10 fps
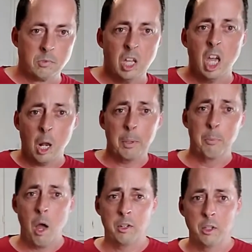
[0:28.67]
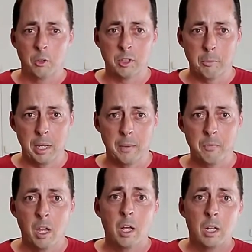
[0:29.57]
and I'll be browning those in a minute.
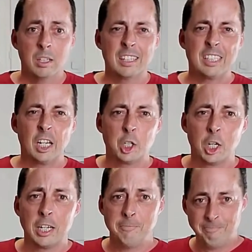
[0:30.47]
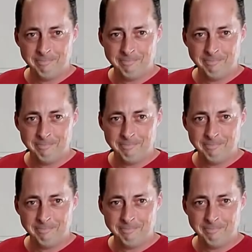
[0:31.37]
Let's get cooking.